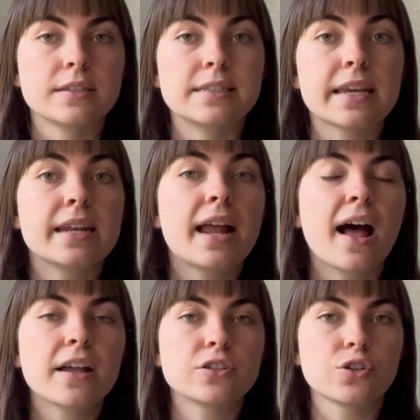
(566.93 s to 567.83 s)
did
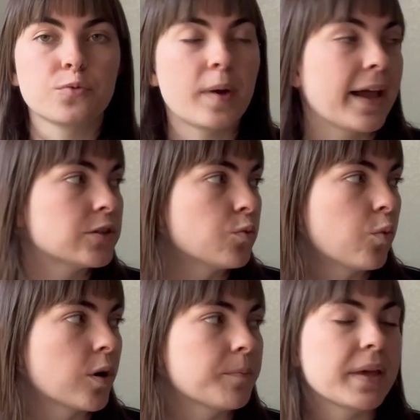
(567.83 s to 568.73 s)
not direct
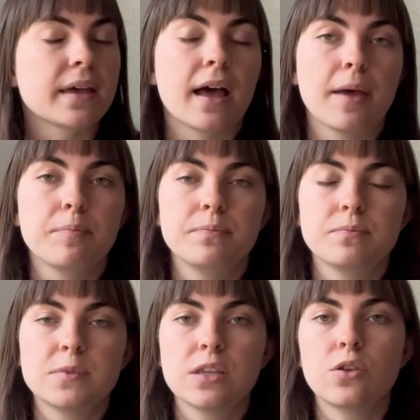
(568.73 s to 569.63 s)
warp it. I
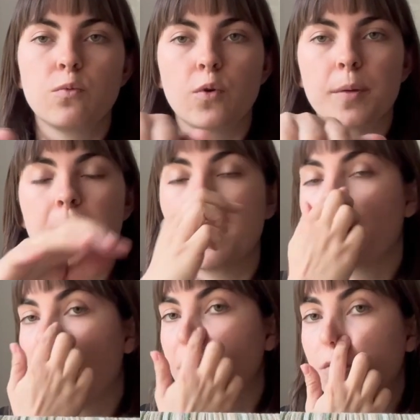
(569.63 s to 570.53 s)
did the warp up
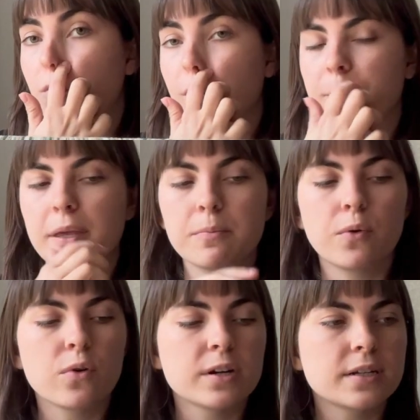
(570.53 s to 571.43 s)
on a warping
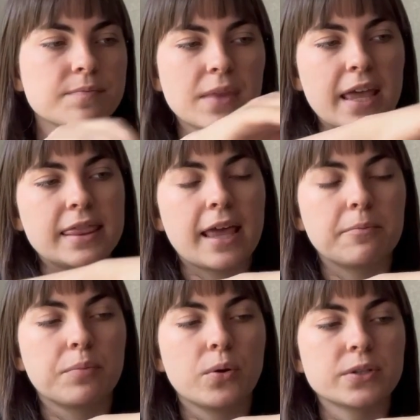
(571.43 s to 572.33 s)
board and
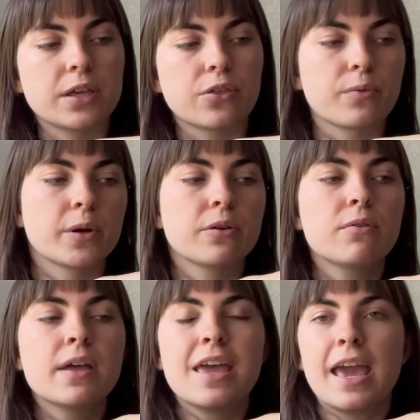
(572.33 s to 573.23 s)
then pulled it through.
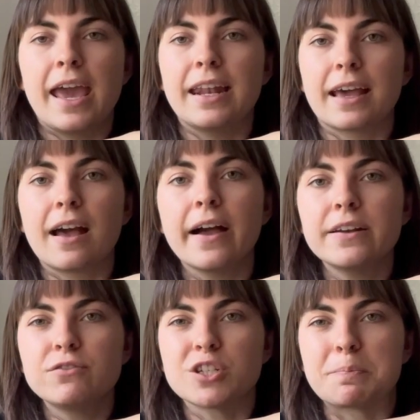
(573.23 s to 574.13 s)
And I kind
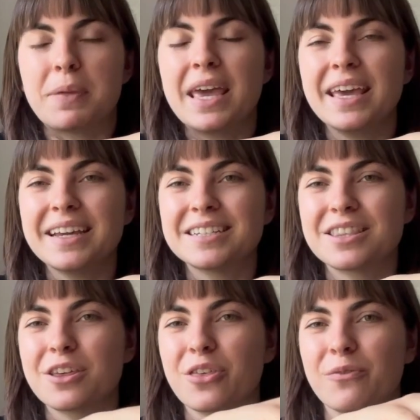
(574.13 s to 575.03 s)
of just picked
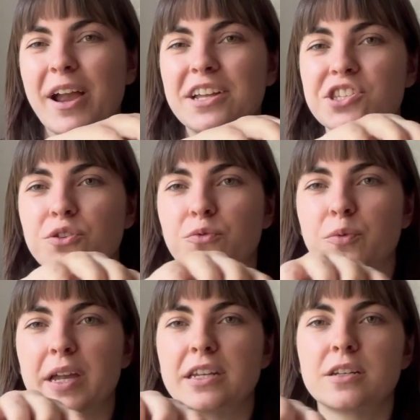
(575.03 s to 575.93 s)
the threads
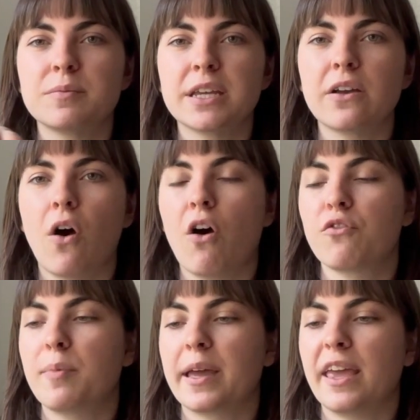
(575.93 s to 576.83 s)
randomly off
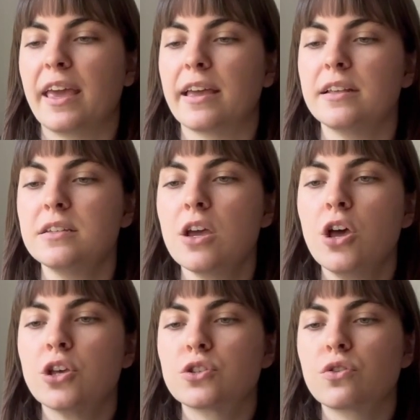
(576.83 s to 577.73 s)
my hand.
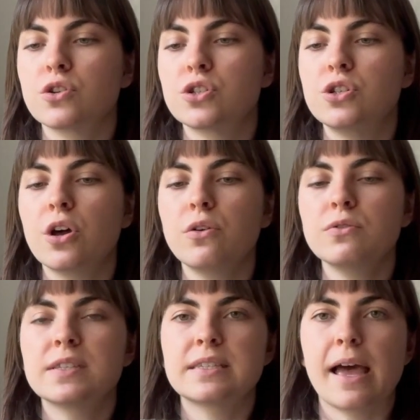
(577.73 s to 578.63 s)
So there's no
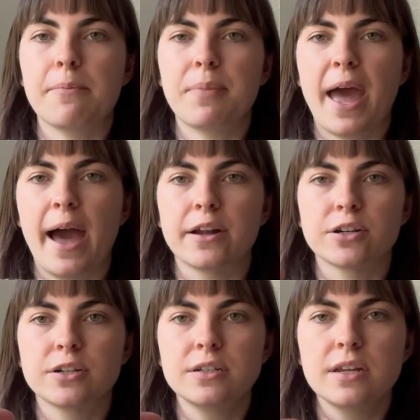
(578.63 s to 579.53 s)
set
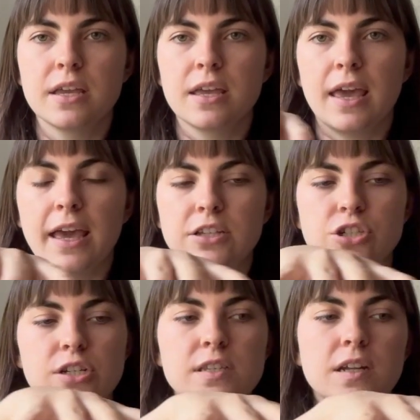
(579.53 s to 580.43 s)
pattern. It's
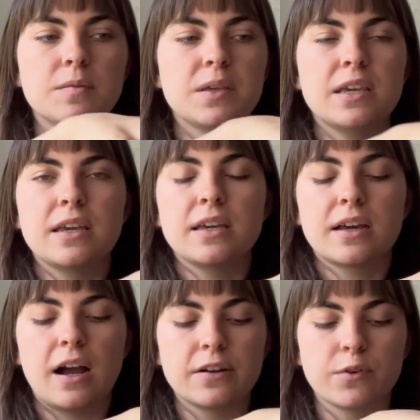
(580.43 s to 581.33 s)
just going to be
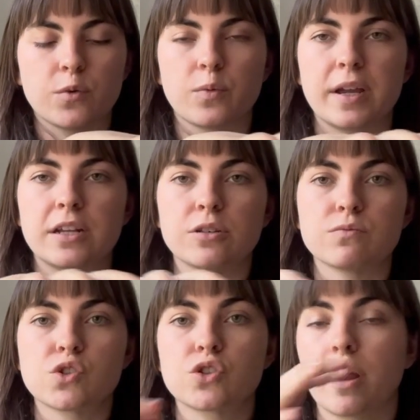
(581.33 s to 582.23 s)
kind of a random
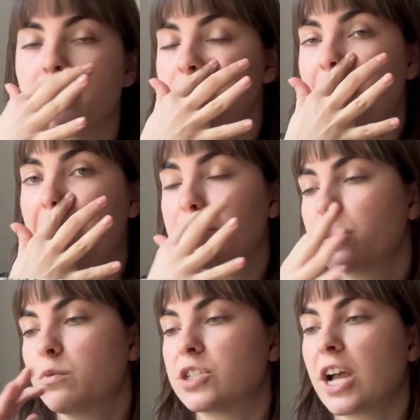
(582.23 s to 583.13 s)
striped
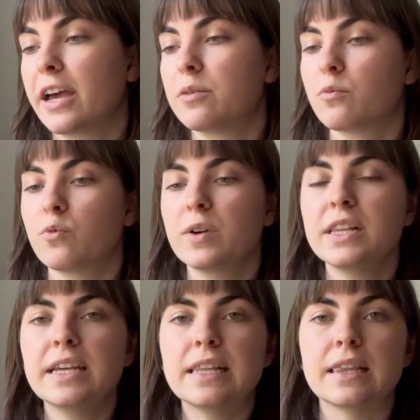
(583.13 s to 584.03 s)
pattern, which I am
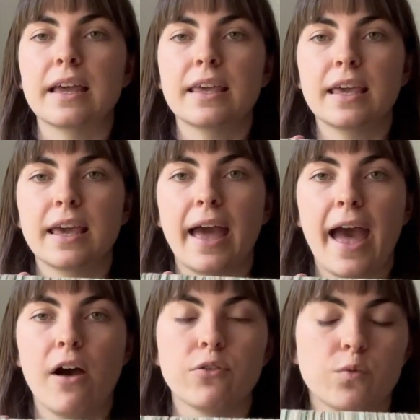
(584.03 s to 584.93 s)
really liking
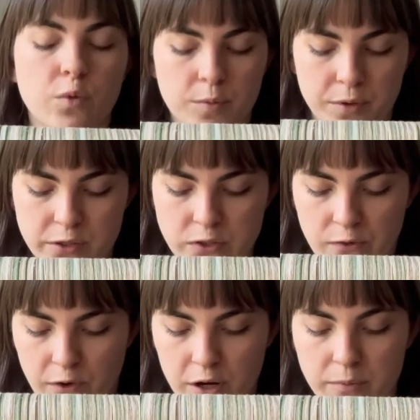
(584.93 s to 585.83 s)
how the warp looks so
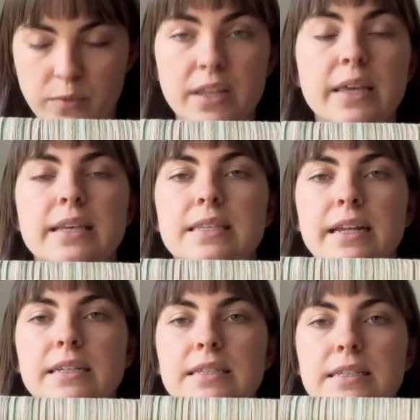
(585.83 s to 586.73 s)
far. I'm really
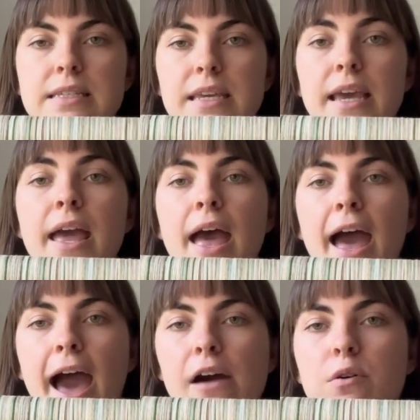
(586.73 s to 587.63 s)
excited to see
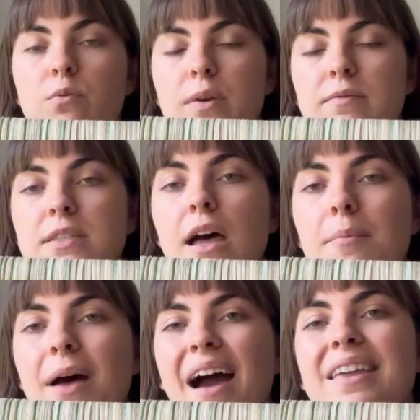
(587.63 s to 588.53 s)
how it weaves
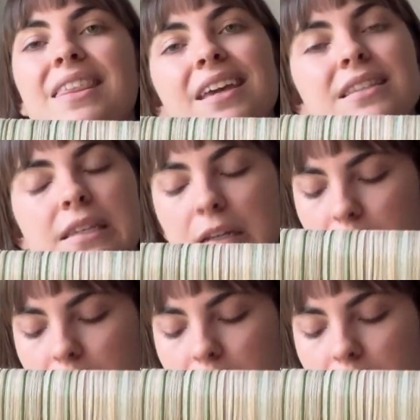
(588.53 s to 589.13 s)
up. I think it's going